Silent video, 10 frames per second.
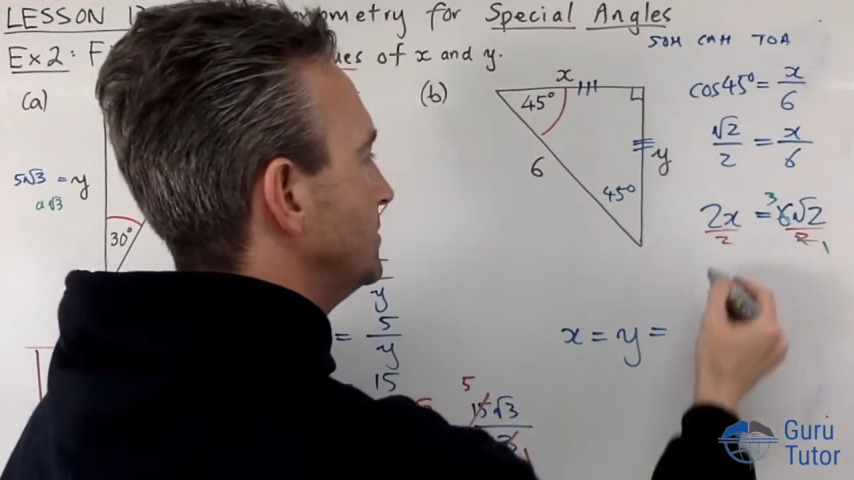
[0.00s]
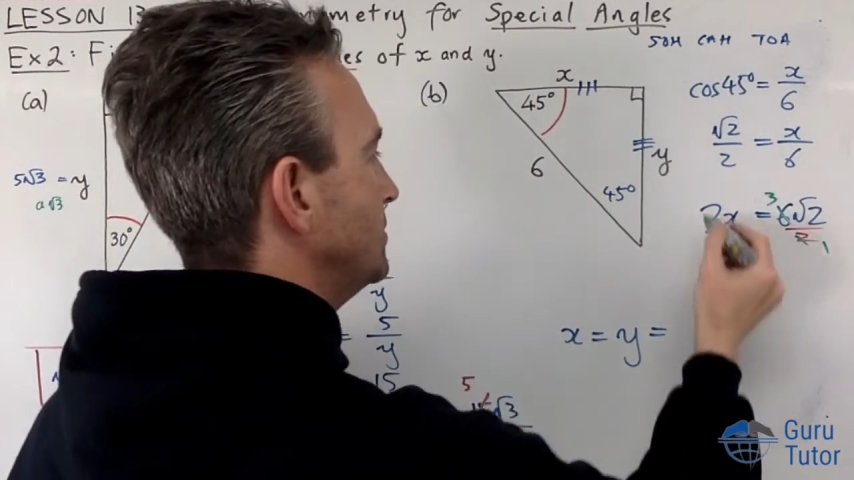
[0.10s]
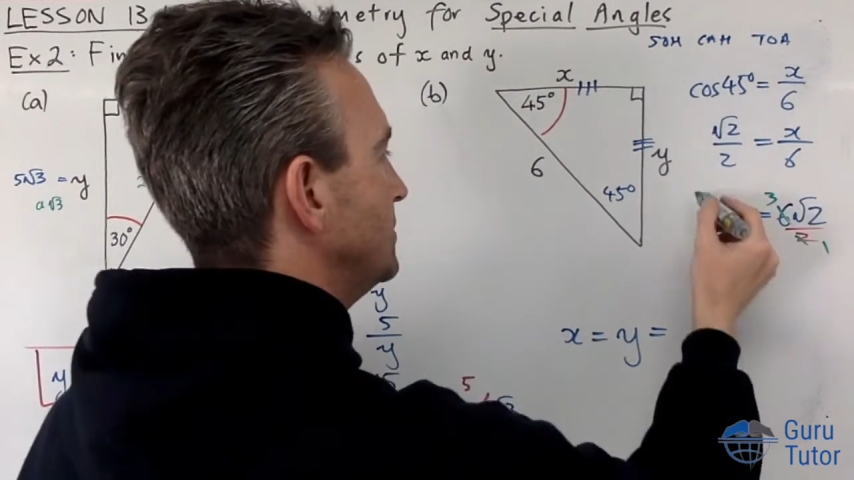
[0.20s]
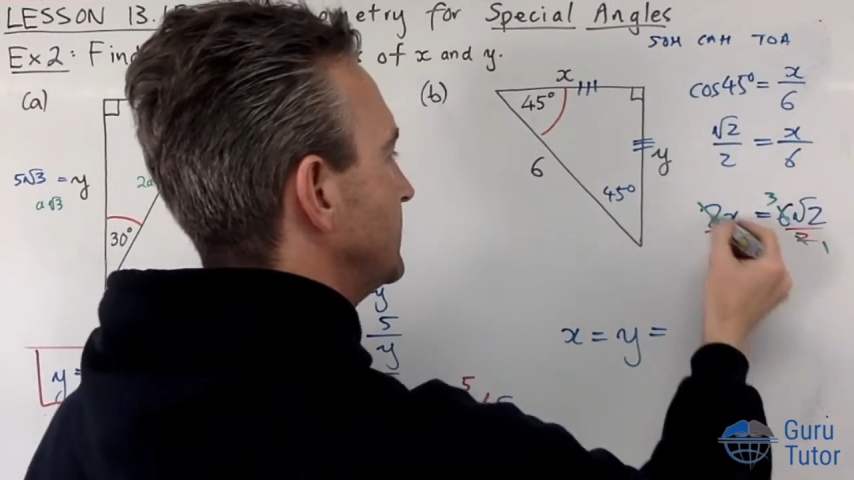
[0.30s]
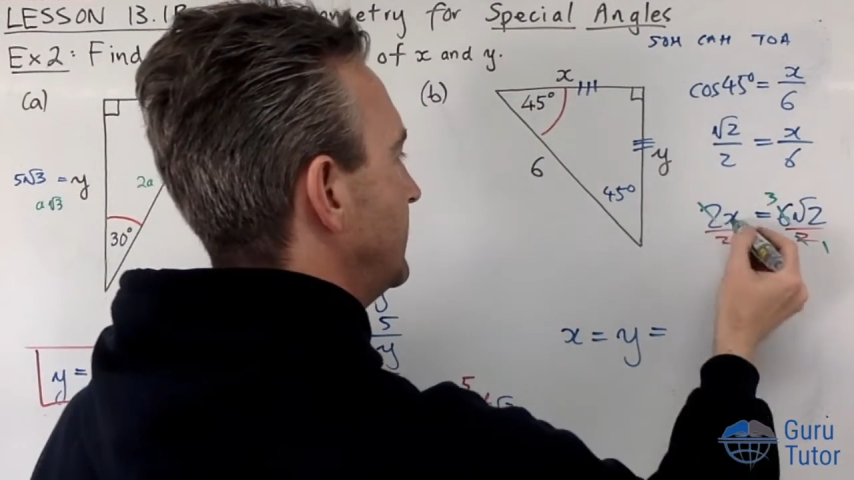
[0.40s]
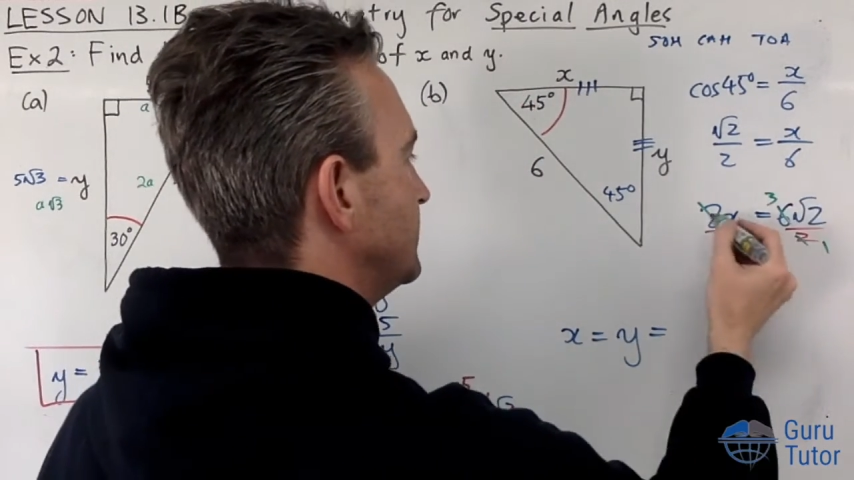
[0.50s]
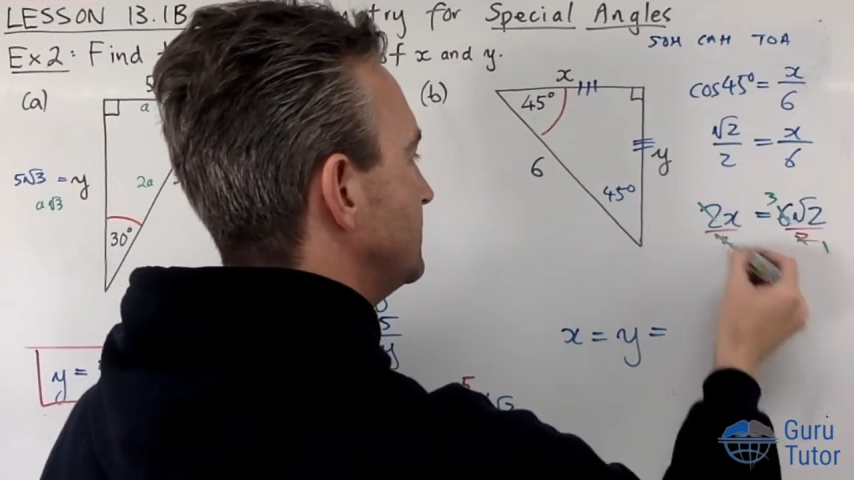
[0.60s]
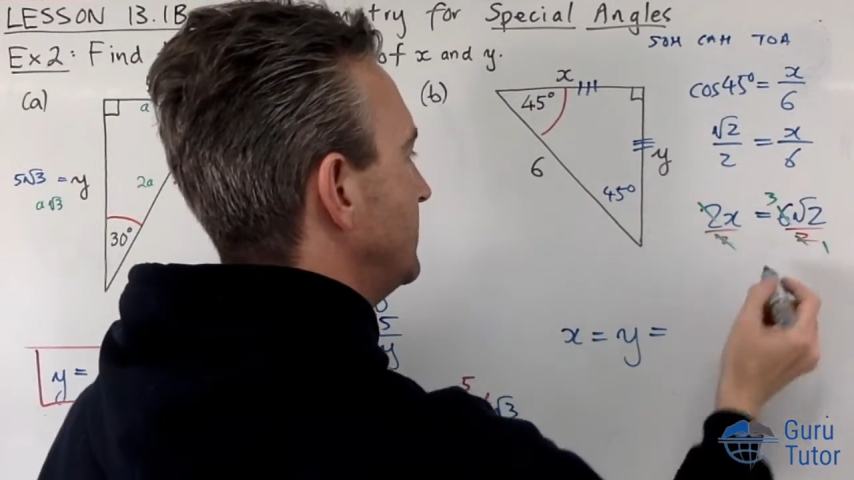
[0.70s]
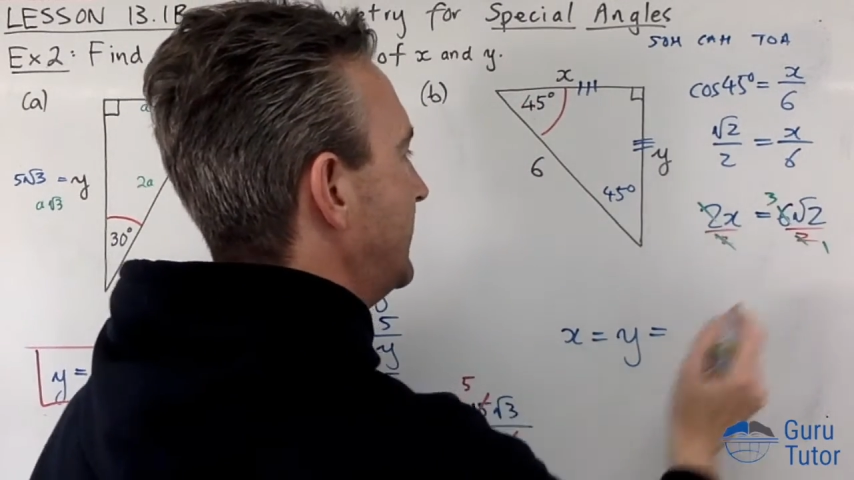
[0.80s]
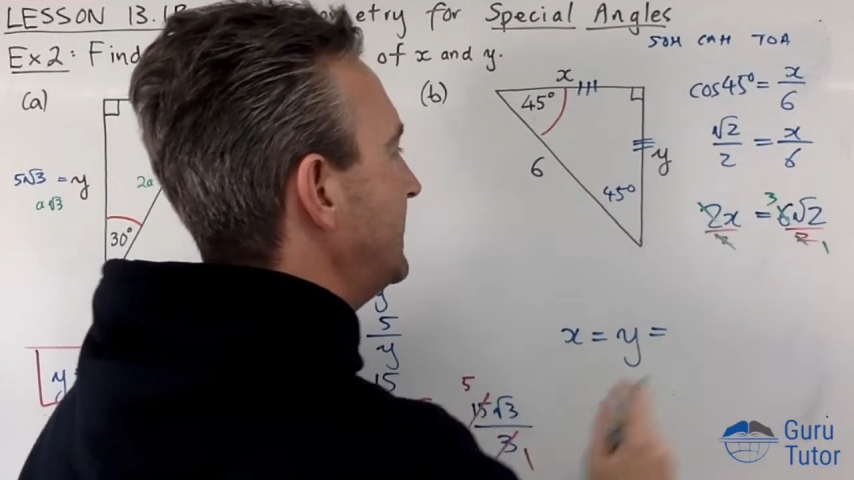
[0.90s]
2's
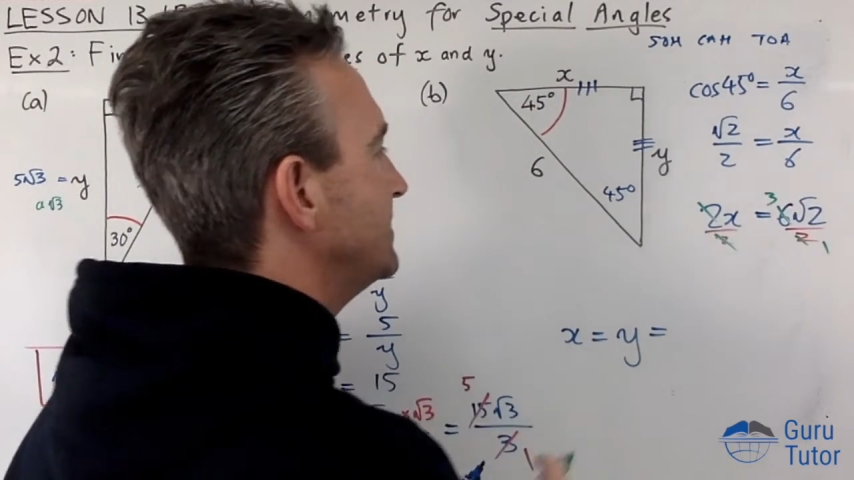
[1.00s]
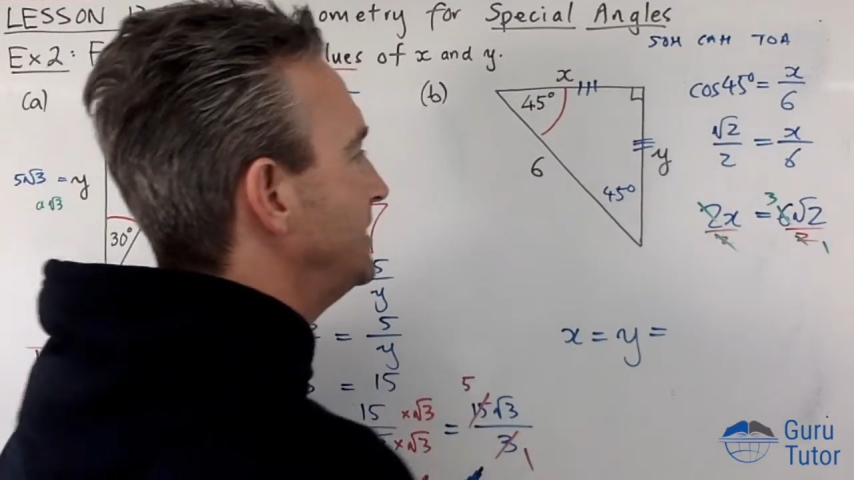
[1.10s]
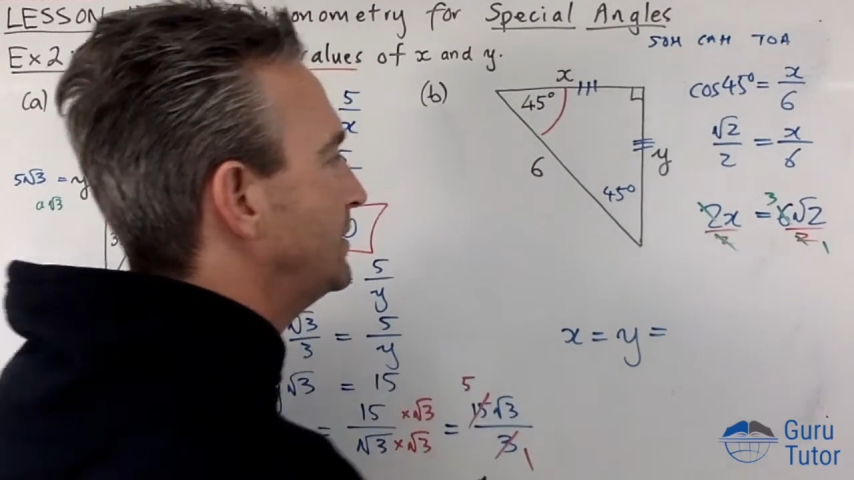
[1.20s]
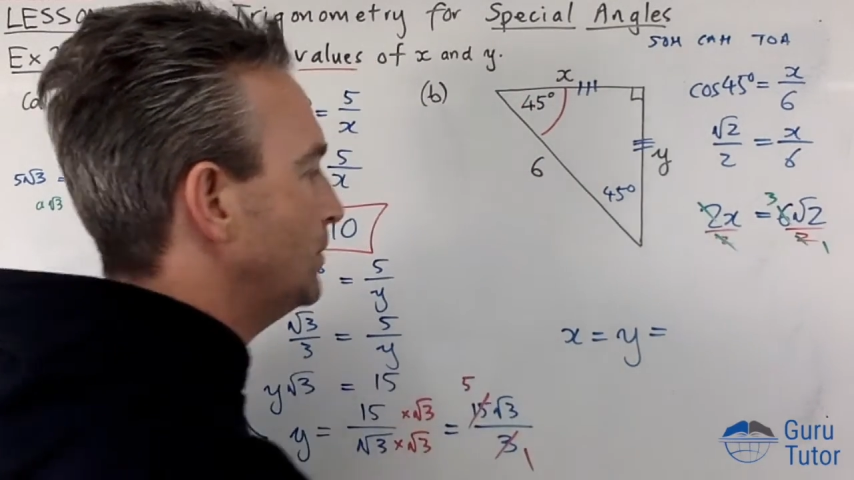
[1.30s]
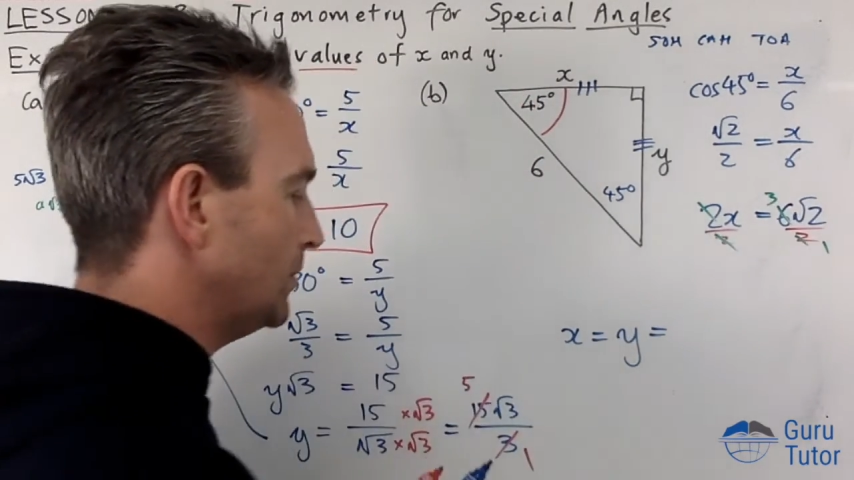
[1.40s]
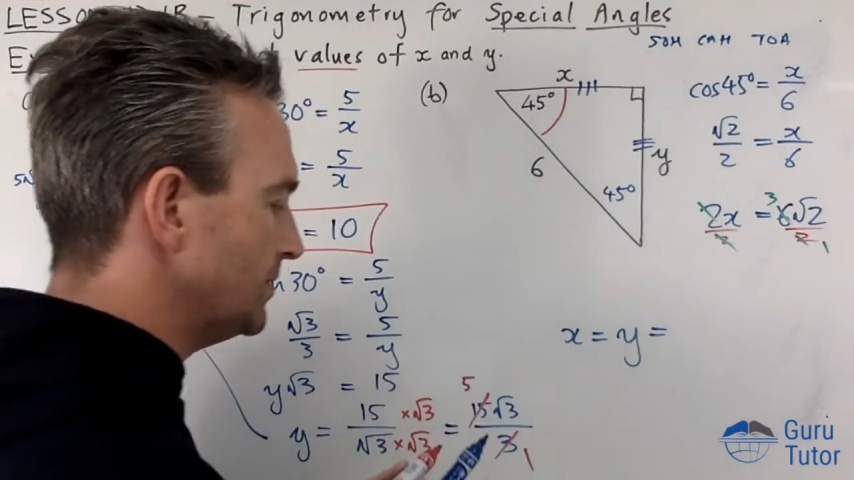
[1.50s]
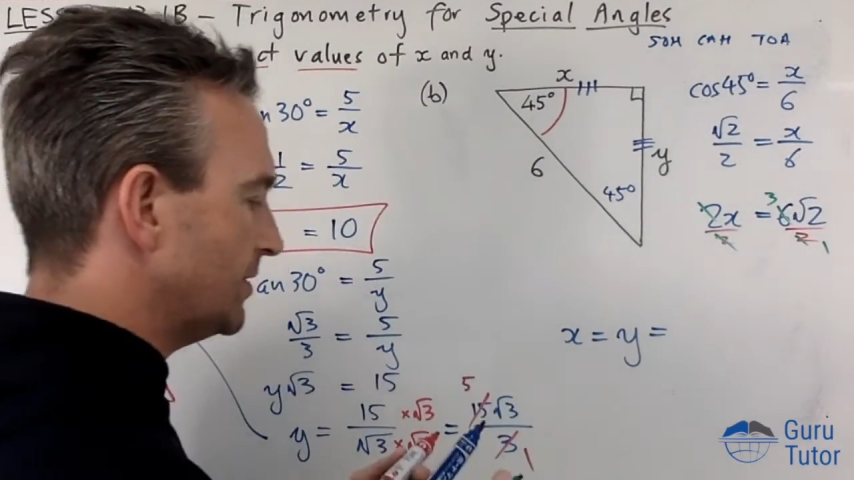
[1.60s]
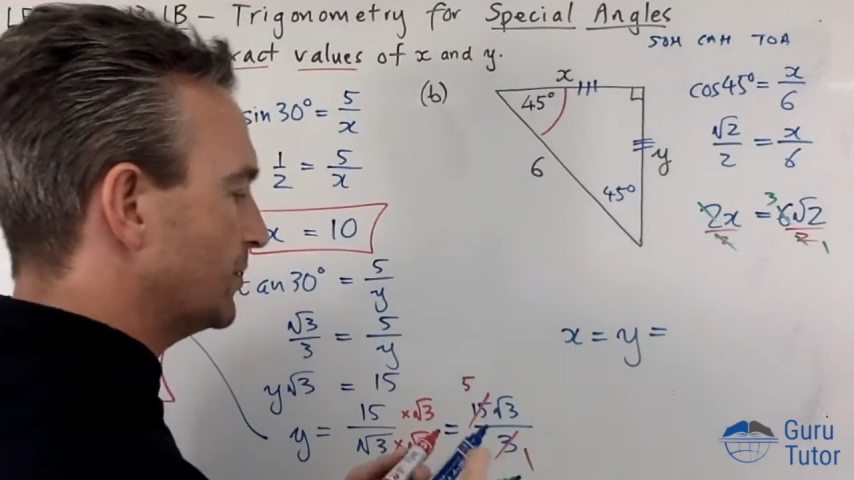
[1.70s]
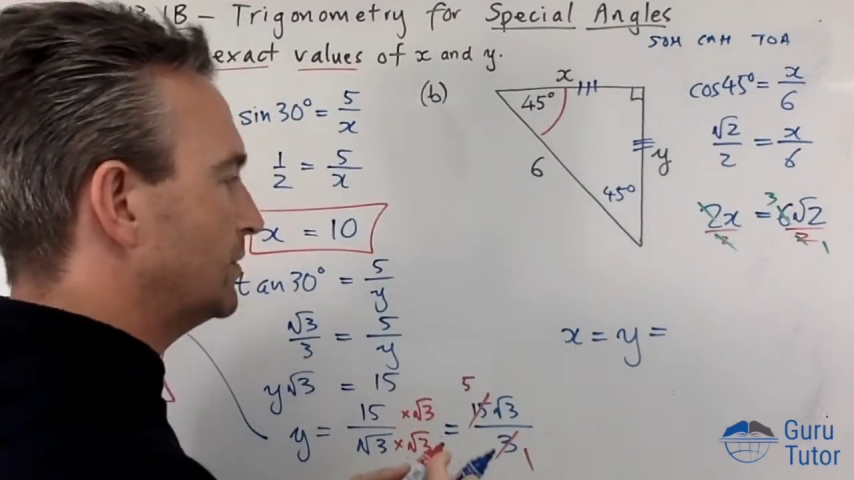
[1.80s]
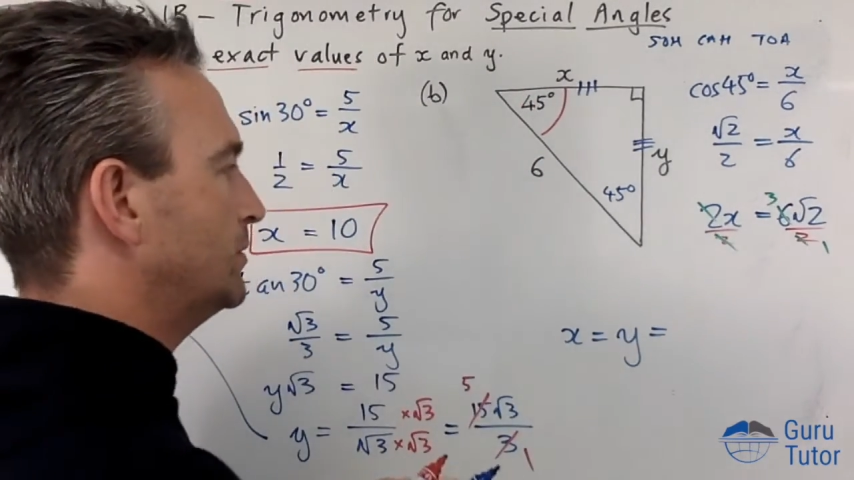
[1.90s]
cancel. x
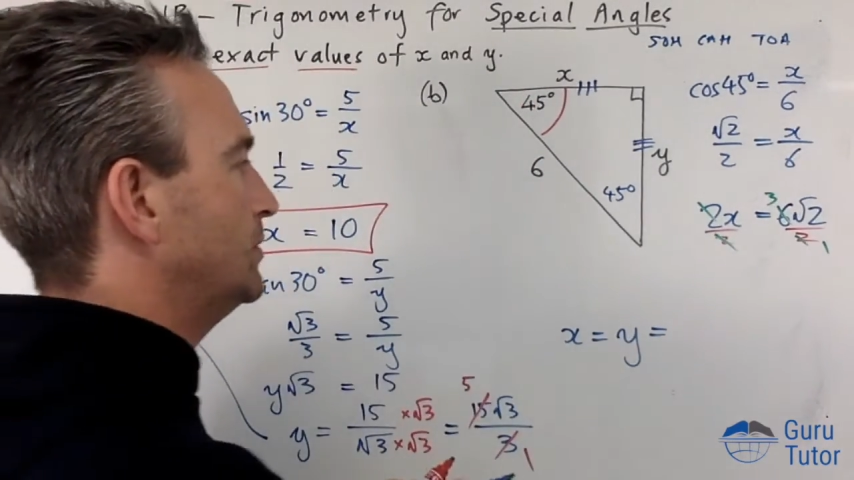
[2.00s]
equals 3